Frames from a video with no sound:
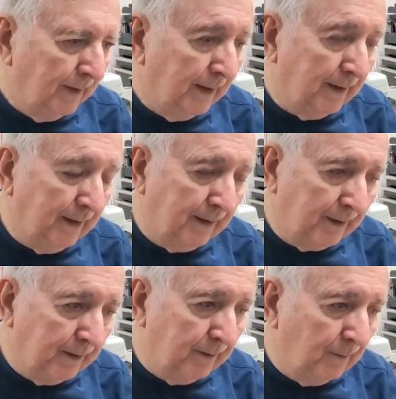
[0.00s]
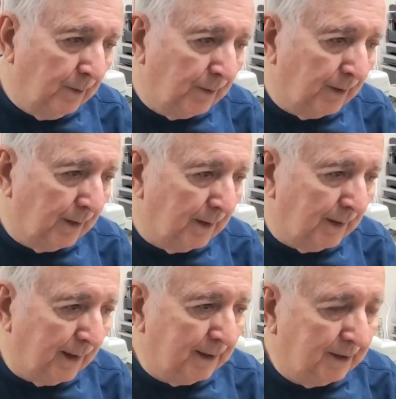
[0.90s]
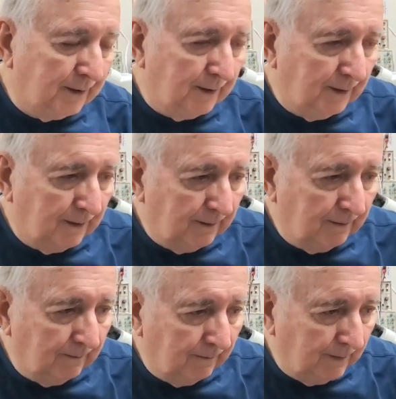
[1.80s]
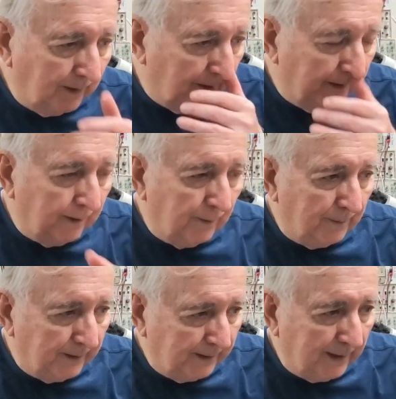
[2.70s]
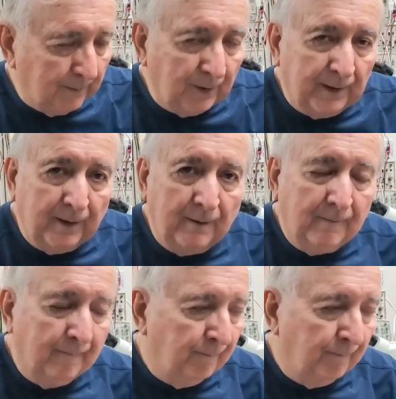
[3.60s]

and two, with a nice uninterrupted cable there,